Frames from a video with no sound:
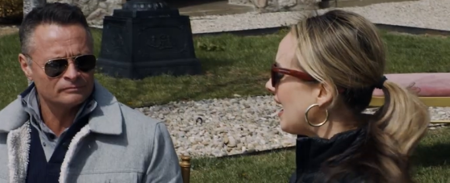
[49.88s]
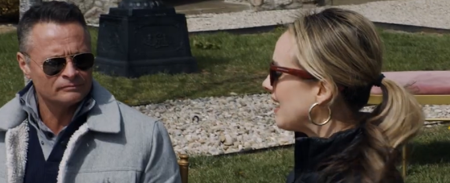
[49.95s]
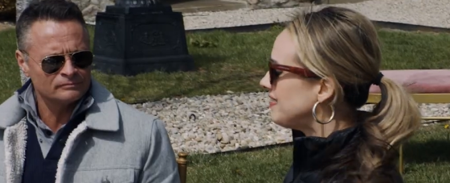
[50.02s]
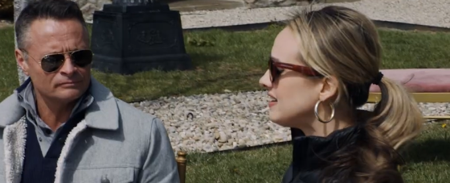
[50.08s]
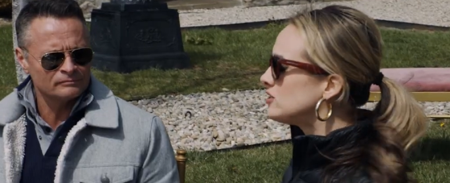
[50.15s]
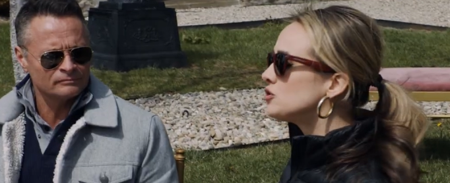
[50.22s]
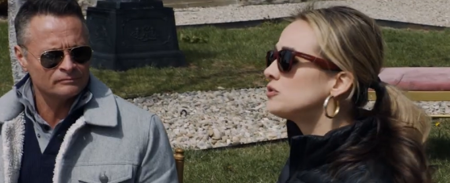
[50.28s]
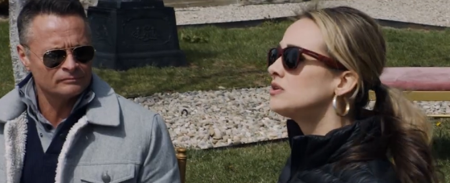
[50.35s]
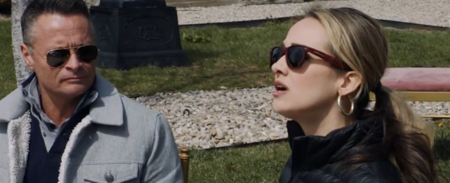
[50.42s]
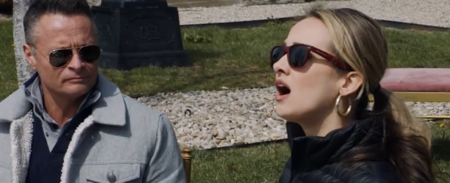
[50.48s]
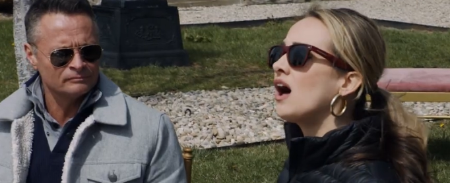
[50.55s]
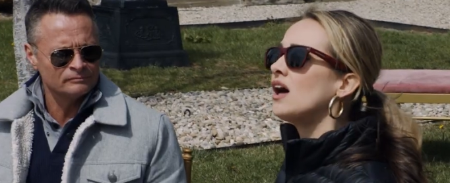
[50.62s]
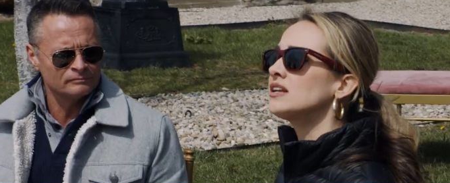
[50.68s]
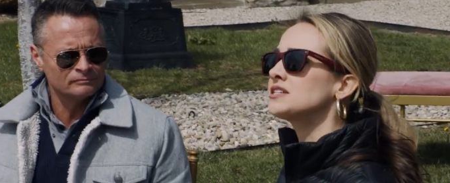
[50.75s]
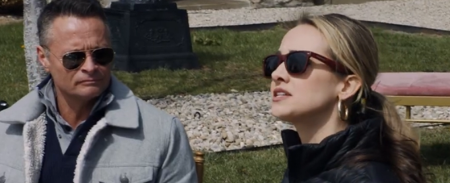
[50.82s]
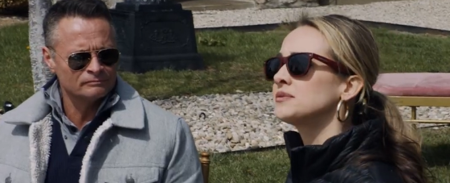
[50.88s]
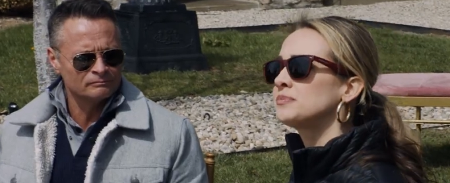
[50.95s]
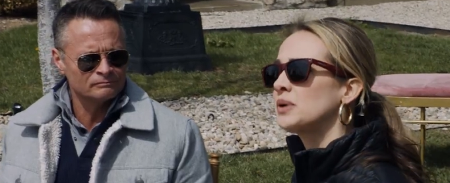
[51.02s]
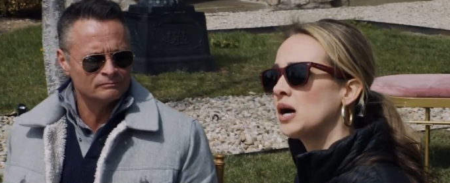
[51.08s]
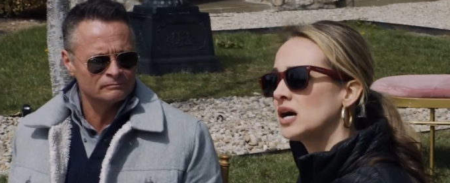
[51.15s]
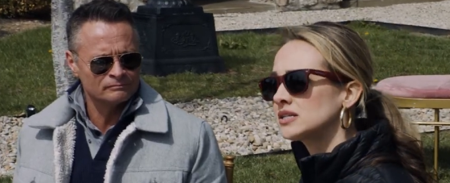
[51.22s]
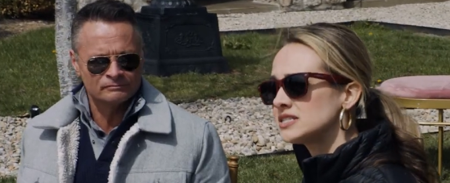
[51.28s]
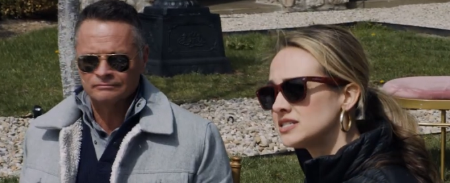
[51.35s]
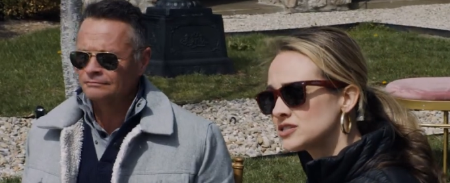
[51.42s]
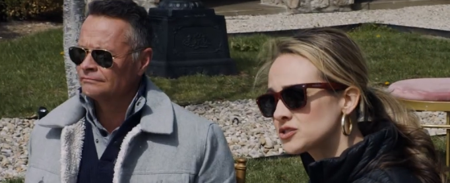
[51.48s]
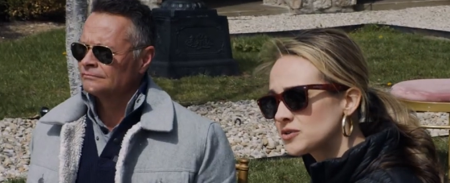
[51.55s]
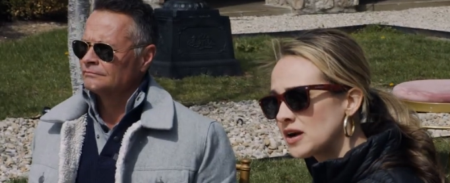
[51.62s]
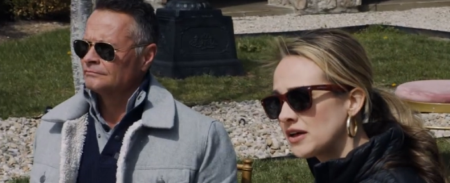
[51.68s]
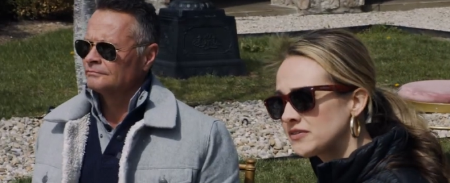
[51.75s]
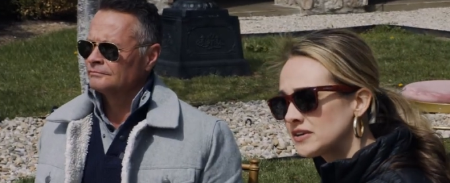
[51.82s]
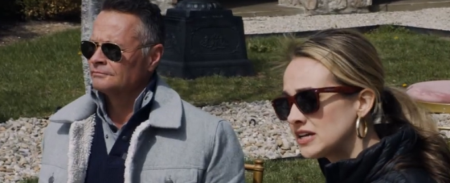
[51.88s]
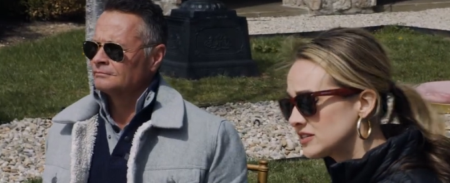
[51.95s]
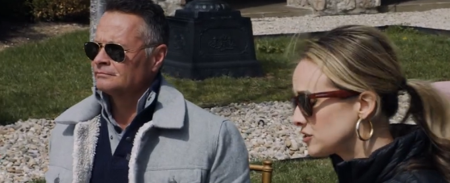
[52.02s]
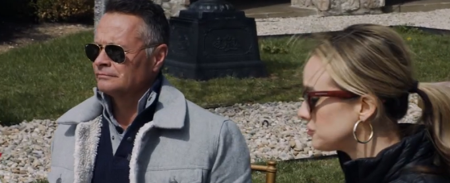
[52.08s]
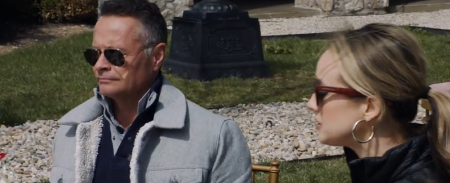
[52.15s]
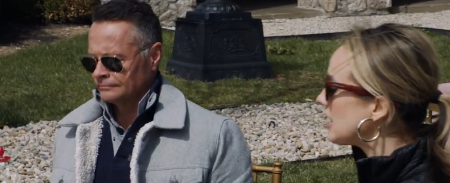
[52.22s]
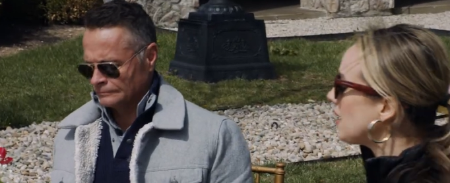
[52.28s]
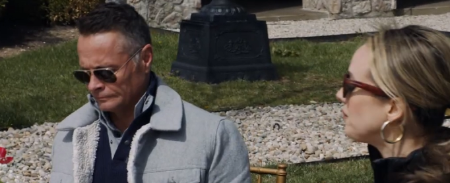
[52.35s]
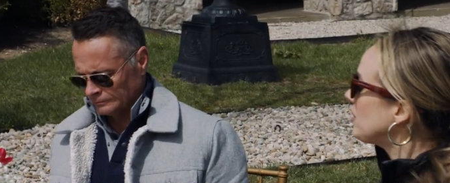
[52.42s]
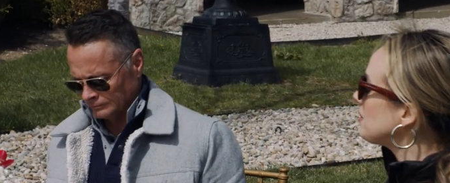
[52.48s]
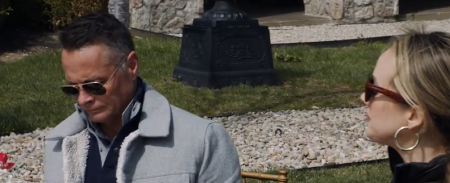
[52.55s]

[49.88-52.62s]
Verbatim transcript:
Speaker 1: And they do garden parties throughout the year. So today we